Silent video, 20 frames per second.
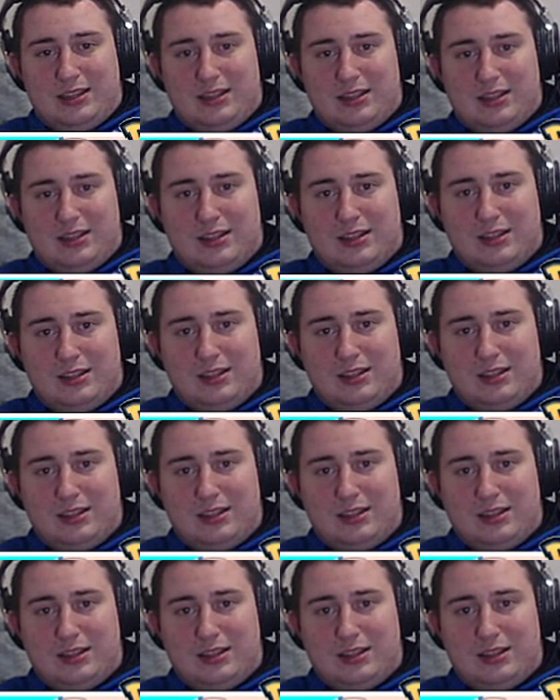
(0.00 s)

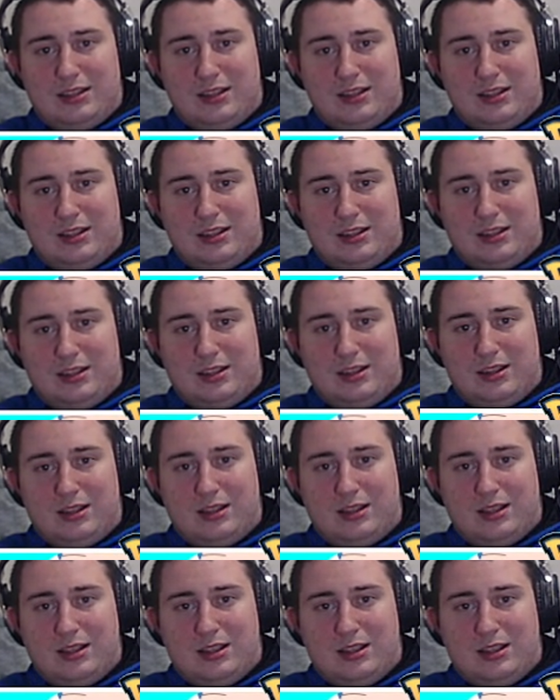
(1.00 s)
(no one is talking)